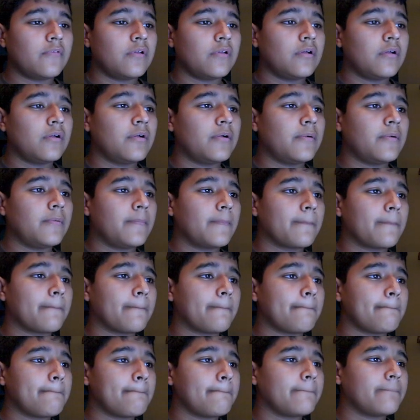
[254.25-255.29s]
Uh,
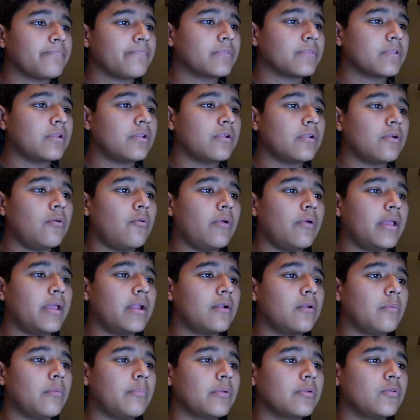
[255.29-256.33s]
I'm gonna go ahead
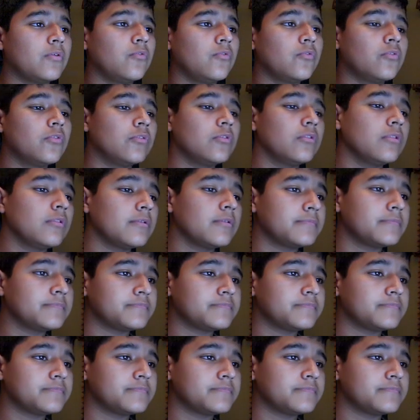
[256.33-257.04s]
and open Google